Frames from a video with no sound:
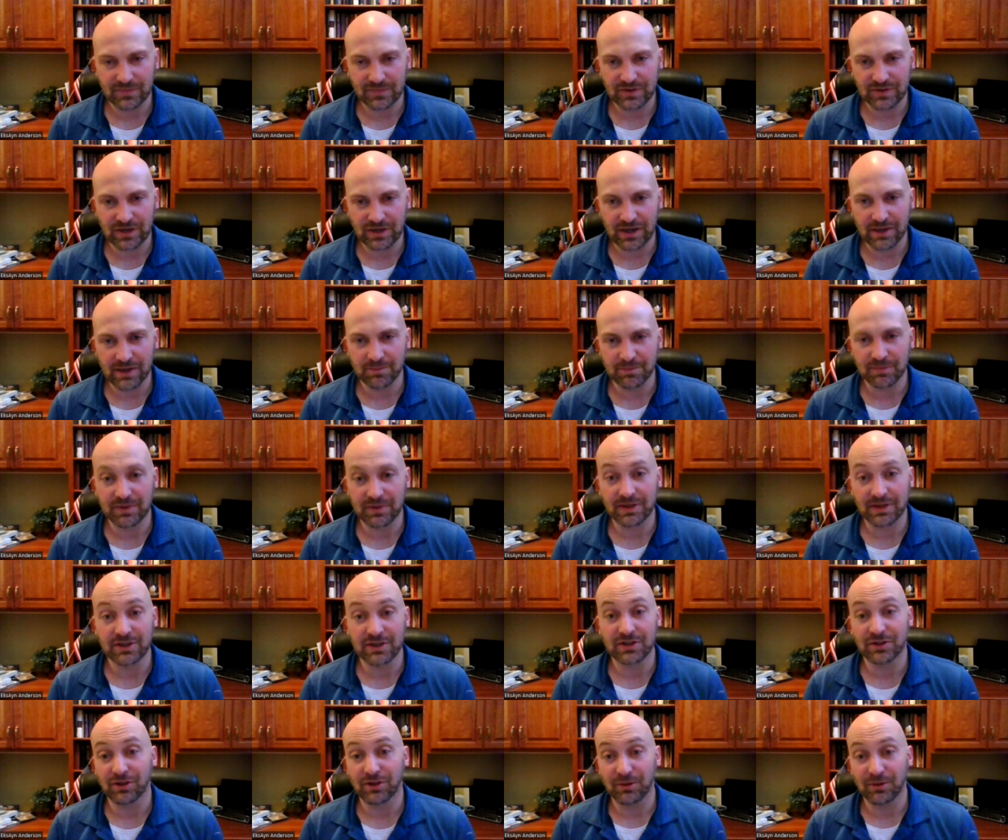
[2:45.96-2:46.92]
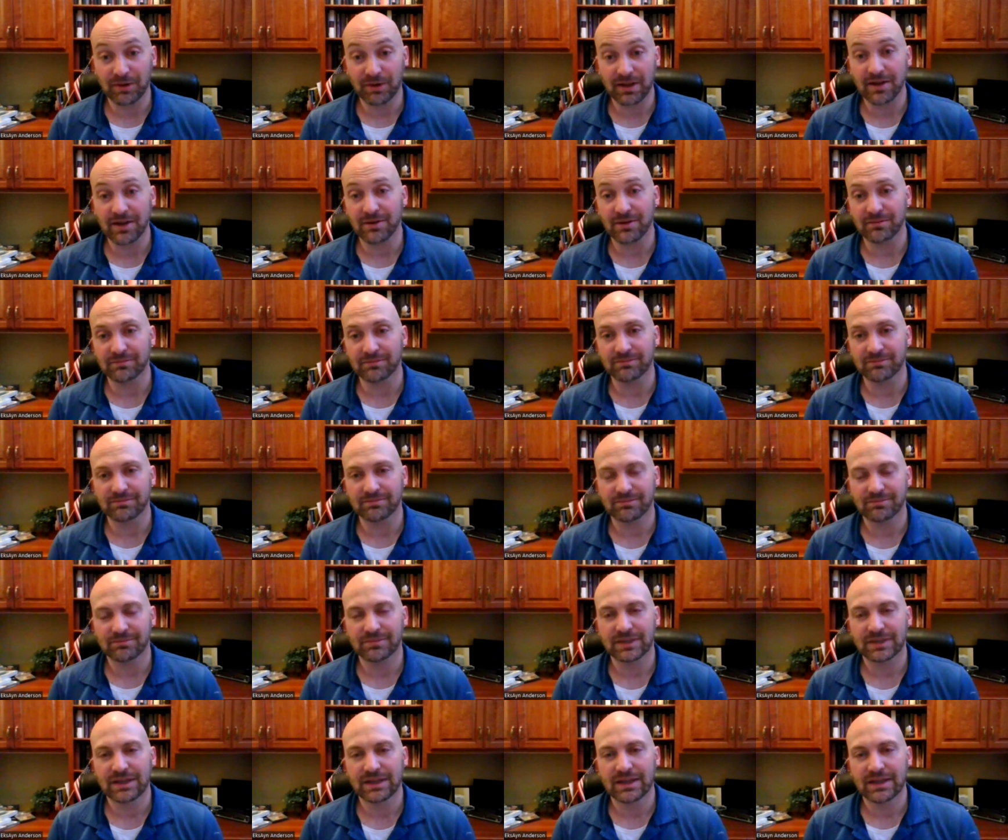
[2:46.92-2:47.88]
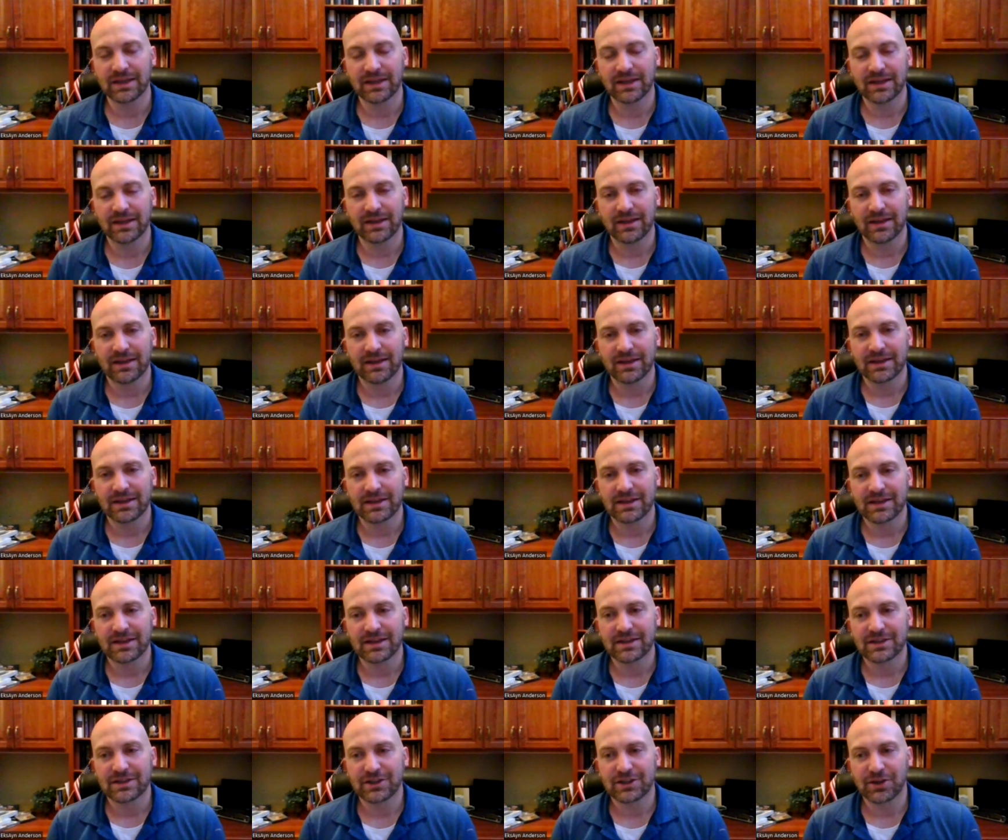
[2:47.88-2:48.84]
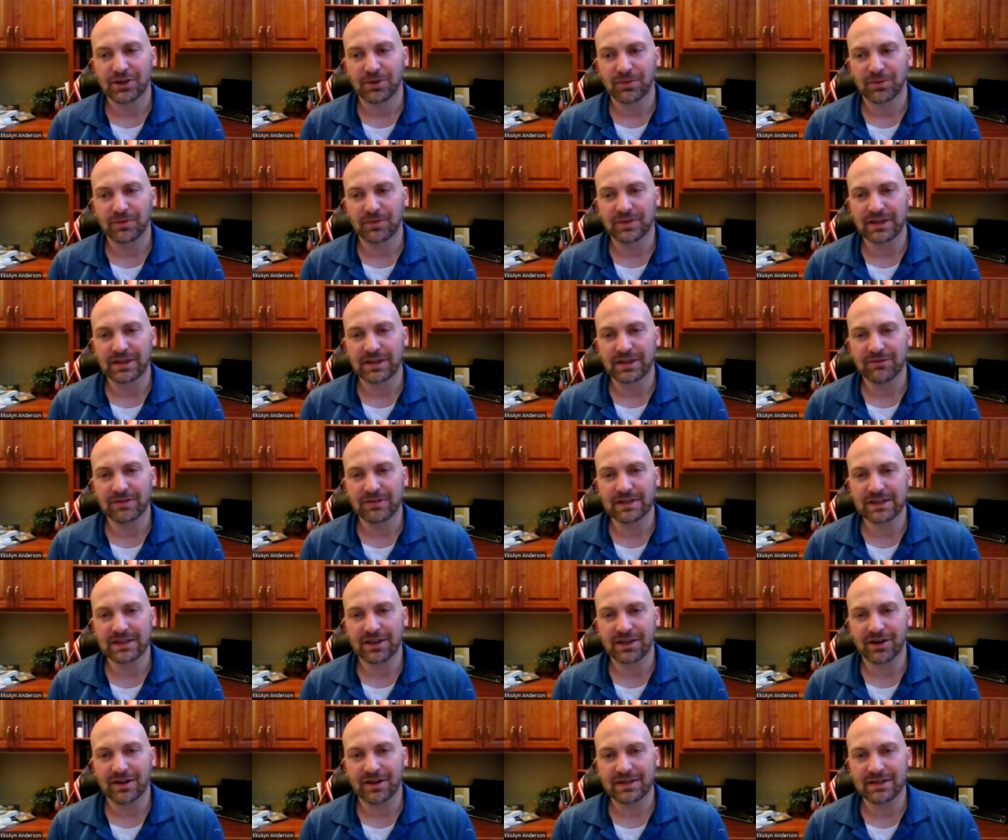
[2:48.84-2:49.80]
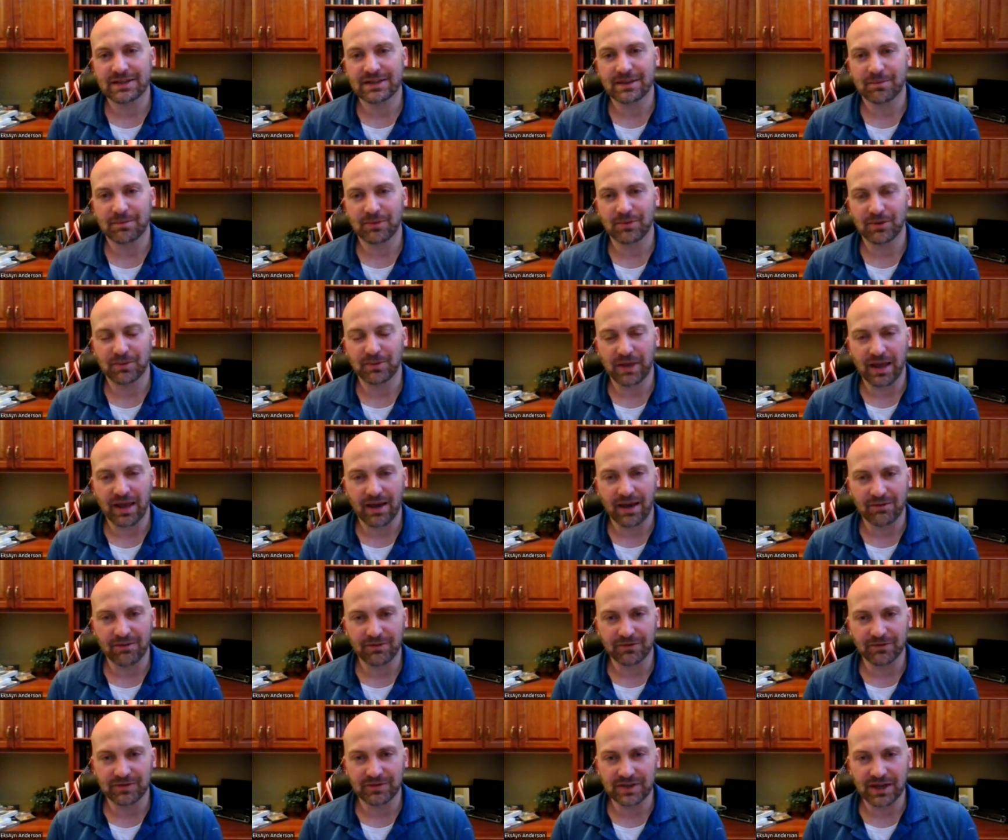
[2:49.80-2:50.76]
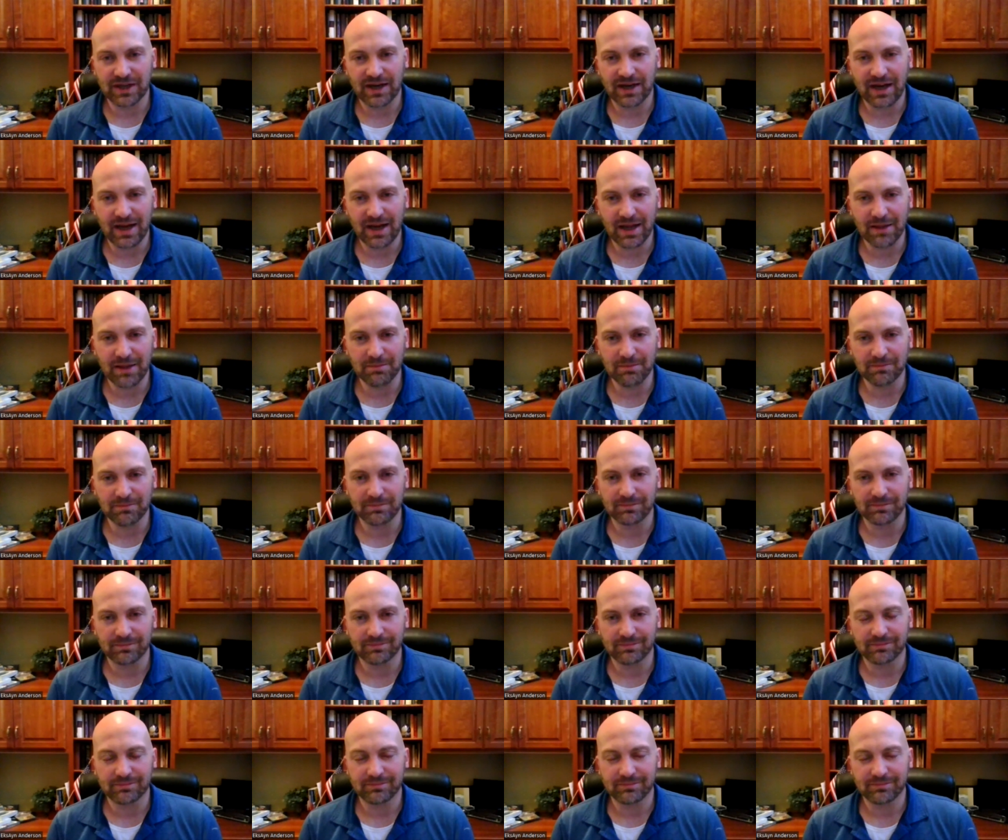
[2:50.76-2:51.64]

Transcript: time can slow down. So even this concept that we have of time